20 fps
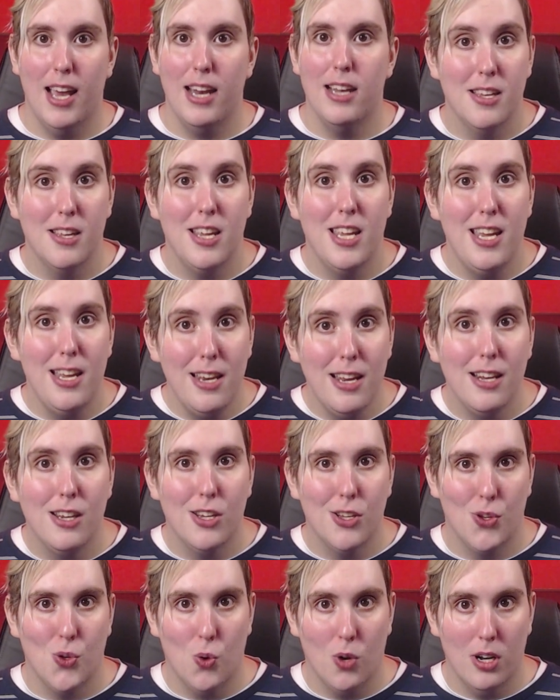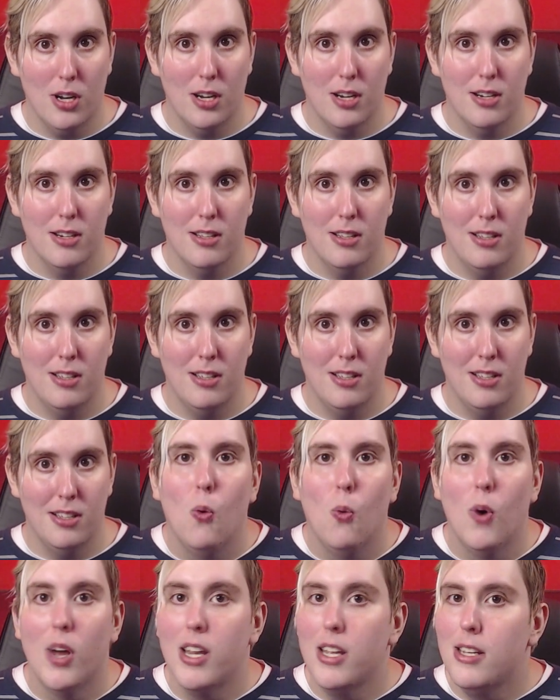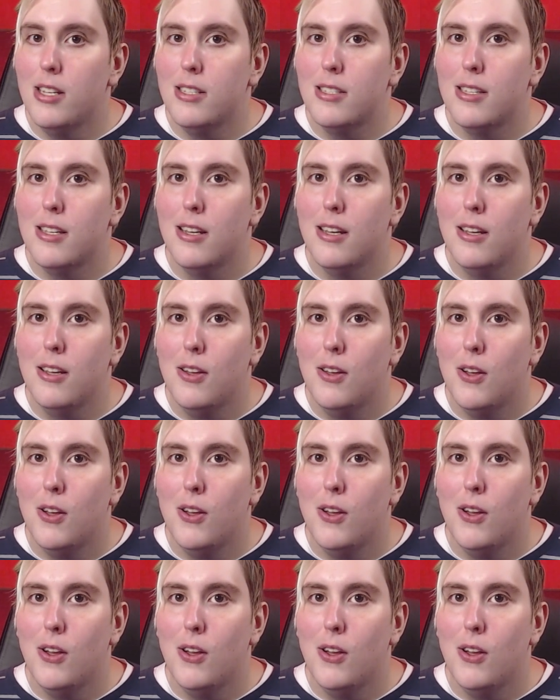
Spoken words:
that's an eating disorder. What is the